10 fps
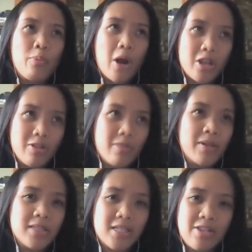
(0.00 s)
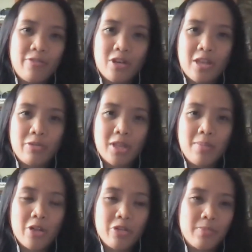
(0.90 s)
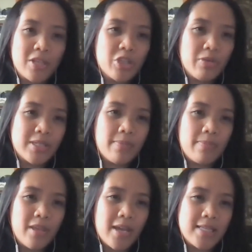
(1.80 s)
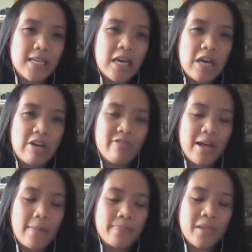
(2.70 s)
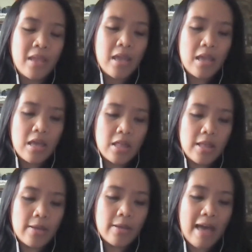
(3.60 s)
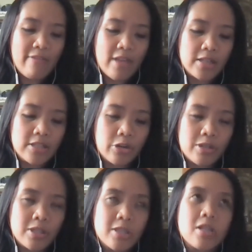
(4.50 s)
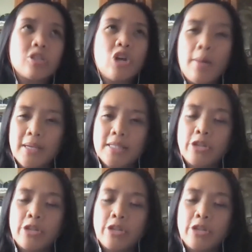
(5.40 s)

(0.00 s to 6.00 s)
part of the Bill 64 that really bothered me too was the idea of like having certain topics